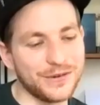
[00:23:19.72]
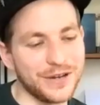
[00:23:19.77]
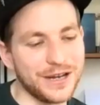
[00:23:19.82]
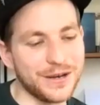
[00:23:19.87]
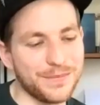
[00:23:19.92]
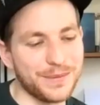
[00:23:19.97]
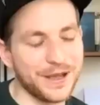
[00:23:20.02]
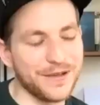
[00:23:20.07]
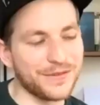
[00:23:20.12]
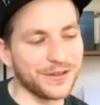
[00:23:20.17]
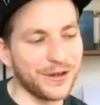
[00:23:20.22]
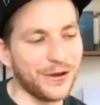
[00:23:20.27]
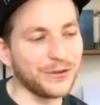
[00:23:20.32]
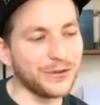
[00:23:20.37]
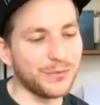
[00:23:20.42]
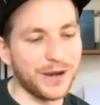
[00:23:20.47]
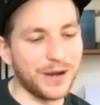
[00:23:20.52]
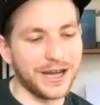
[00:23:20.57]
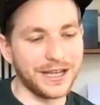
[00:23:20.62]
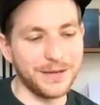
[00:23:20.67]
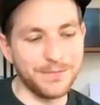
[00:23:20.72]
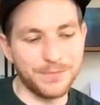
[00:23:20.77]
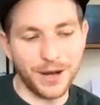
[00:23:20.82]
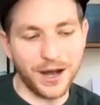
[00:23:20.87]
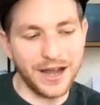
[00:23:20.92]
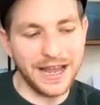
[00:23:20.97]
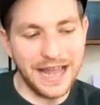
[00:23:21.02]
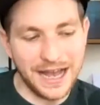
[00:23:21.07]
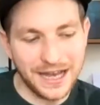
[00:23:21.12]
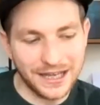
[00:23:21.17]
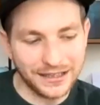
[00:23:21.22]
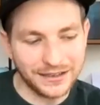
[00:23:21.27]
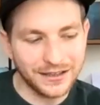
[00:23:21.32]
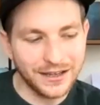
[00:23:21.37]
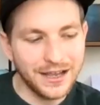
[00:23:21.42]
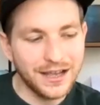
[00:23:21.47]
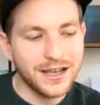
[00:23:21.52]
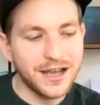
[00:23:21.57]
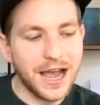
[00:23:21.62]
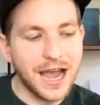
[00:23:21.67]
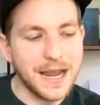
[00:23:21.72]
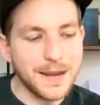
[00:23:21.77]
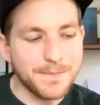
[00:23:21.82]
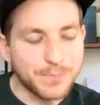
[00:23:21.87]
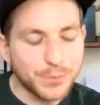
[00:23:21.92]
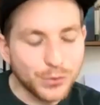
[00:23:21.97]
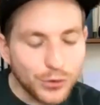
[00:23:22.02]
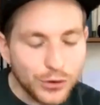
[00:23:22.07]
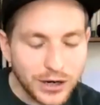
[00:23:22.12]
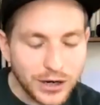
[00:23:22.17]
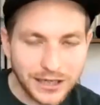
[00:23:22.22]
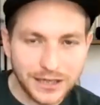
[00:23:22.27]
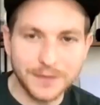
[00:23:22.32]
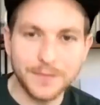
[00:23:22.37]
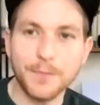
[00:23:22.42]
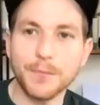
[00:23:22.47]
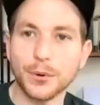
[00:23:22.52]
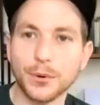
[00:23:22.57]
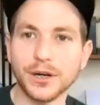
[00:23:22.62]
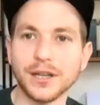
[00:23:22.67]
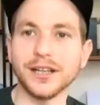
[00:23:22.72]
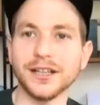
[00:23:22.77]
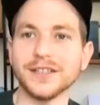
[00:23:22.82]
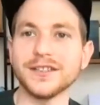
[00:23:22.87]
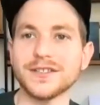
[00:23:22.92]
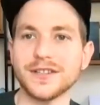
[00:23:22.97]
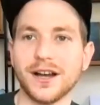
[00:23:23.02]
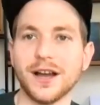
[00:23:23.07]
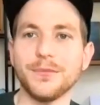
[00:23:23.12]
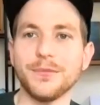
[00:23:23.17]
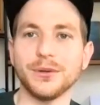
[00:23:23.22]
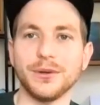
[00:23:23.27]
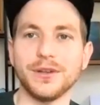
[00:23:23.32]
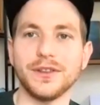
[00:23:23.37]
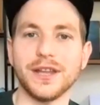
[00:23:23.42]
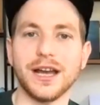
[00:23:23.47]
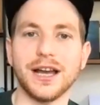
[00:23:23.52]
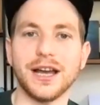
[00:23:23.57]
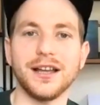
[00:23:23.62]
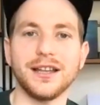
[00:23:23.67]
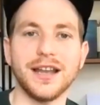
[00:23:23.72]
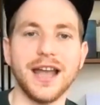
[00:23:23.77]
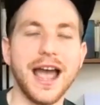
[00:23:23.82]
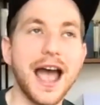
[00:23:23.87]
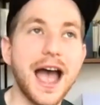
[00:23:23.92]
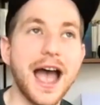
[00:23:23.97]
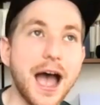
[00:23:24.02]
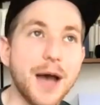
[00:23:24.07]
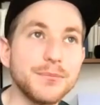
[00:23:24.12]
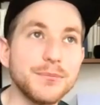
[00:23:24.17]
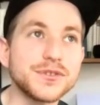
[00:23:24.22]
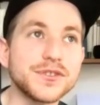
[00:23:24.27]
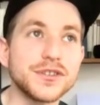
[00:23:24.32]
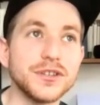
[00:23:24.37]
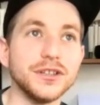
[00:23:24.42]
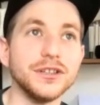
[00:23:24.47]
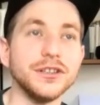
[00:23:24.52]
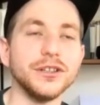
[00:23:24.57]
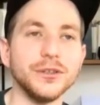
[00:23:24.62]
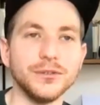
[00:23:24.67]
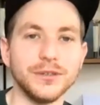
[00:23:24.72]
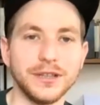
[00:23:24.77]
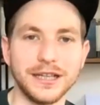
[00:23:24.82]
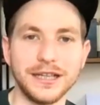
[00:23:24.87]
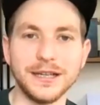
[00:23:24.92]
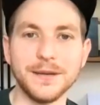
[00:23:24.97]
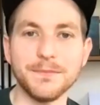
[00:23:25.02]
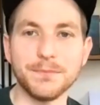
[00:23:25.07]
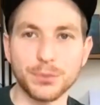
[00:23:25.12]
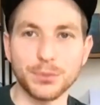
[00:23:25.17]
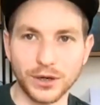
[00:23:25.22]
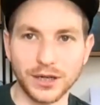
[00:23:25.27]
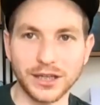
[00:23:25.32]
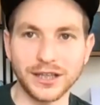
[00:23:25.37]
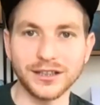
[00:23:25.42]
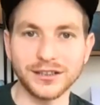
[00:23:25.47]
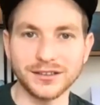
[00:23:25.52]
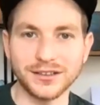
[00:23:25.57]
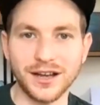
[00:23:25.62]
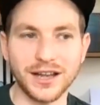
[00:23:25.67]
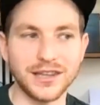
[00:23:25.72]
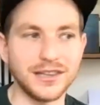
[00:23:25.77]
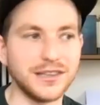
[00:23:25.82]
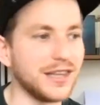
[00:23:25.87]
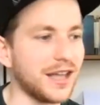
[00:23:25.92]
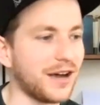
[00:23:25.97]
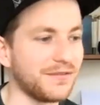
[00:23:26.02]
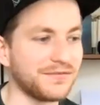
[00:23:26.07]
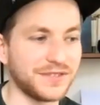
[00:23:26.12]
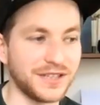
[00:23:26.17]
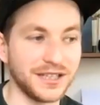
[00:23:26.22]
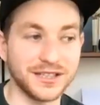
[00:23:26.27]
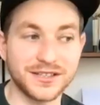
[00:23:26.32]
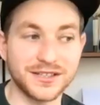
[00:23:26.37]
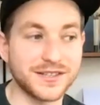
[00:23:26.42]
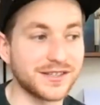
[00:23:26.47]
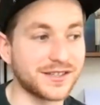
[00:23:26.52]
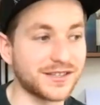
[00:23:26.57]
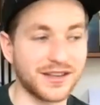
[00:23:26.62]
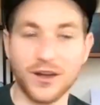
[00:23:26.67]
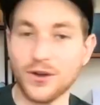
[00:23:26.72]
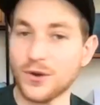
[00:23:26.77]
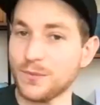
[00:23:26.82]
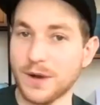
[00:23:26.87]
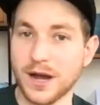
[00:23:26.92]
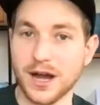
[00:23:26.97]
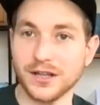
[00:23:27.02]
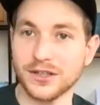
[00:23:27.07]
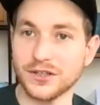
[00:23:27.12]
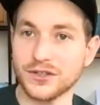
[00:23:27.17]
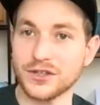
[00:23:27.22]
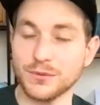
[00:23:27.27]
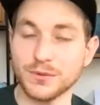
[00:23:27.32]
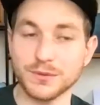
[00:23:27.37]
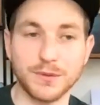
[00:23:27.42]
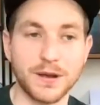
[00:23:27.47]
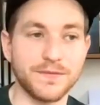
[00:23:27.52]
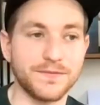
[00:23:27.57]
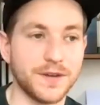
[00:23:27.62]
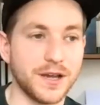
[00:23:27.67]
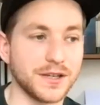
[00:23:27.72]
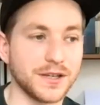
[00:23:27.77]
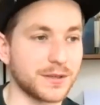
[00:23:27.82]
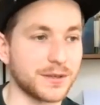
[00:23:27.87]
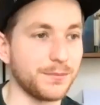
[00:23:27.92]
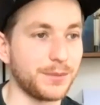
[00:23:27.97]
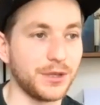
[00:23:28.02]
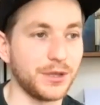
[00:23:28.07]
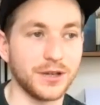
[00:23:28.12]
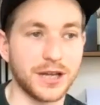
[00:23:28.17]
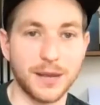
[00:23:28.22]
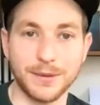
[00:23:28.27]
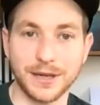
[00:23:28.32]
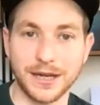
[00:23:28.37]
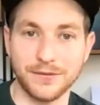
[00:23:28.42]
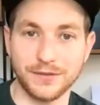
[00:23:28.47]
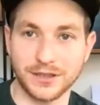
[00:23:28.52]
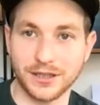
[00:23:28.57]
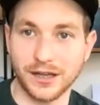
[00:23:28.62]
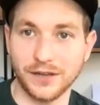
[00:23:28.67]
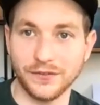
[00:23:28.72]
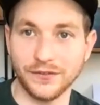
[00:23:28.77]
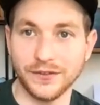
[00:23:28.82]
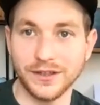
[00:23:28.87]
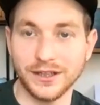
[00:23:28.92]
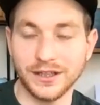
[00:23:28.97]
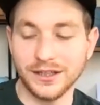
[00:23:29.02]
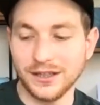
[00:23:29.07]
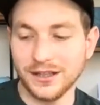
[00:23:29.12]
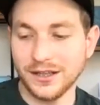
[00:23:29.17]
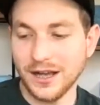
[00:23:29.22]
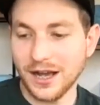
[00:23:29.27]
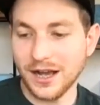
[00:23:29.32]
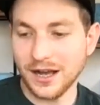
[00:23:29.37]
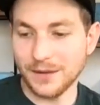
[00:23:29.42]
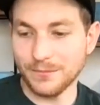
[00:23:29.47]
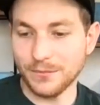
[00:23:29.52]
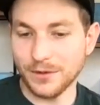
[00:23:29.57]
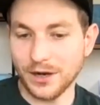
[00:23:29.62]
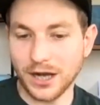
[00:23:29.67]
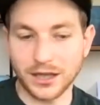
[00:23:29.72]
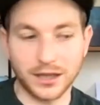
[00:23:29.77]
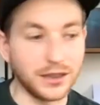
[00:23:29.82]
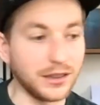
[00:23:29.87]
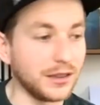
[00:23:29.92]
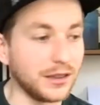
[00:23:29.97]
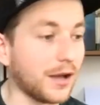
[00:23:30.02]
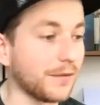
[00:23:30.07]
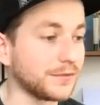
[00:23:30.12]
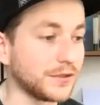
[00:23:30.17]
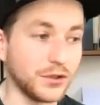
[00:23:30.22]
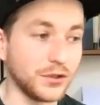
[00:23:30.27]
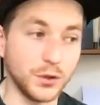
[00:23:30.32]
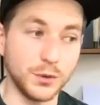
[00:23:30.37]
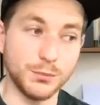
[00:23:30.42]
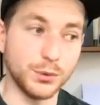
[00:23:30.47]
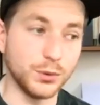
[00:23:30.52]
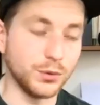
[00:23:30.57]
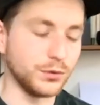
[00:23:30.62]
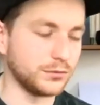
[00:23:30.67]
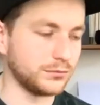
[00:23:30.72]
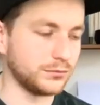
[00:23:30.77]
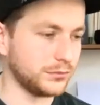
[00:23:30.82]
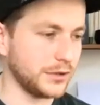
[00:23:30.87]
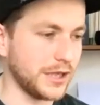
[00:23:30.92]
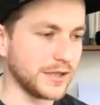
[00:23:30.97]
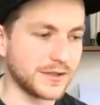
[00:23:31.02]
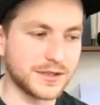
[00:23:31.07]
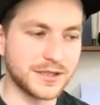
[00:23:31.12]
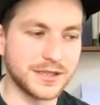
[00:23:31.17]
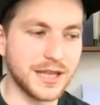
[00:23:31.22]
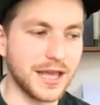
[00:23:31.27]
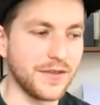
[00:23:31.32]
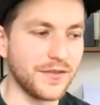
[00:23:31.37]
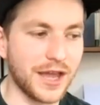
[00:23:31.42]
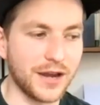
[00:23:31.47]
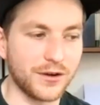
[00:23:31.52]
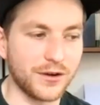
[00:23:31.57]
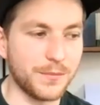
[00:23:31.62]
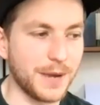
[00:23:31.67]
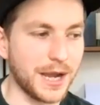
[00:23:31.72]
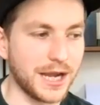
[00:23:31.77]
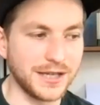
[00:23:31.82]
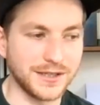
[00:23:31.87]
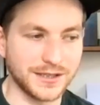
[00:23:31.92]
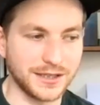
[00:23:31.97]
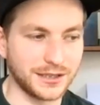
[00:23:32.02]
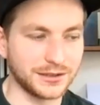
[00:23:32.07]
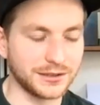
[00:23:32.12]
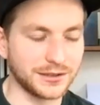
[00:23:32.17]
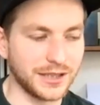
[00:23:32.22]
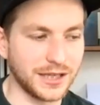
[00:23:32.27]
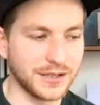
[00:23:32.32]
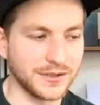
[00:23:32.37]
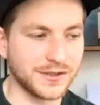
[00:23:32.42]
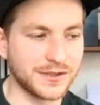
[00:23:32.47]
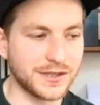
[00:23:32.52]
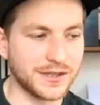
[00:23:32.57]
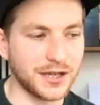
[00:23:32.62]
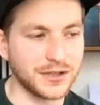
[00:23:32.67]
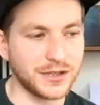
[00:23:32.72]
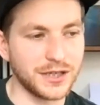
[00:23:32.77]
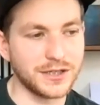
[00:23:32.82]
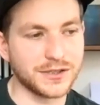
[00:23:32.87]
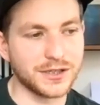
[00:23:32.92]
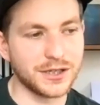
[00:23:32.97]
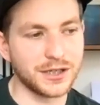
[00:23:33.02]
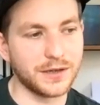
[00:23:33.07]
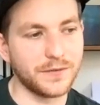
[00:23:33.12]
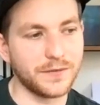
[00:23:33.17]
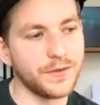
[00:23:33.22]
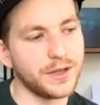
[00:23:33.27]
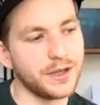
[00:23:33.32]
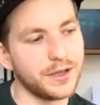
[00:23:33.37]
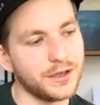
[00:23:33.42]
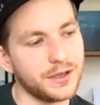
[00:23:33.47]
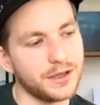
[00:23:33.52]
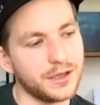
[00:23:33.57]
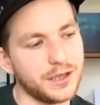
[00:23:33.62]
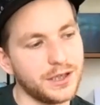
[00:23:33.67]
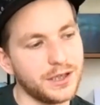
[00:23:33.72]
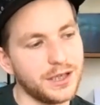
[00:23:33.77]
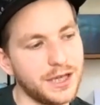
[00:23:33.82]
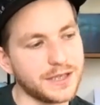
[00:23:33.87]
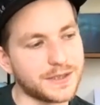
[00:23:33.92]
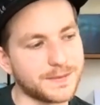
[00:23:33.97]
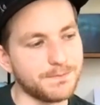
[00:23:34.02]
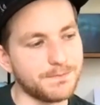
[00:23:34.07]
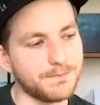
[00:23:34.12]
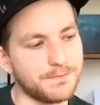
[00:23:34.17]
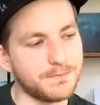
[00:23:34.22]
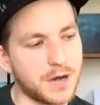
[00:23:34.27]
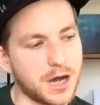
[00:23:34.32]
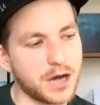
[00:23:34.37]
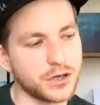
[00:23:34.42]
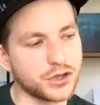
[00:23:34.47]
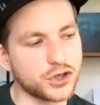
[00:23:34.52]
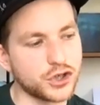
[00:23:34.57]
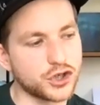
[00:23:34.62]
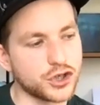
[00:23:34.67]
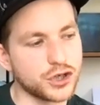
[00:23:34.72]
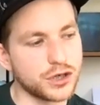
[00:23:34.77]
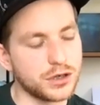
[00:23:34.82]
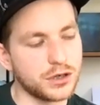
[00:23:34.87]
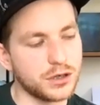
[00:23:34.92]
in a bit of an odd way, but I had a brilliant, brilliant time doing that. Absolutely brilliant. I loved it so much. It was my first computer game I'd ever done. Um, I'd love oh, to do. More. It's they're, they're amazing. That's such. It's a. It's much.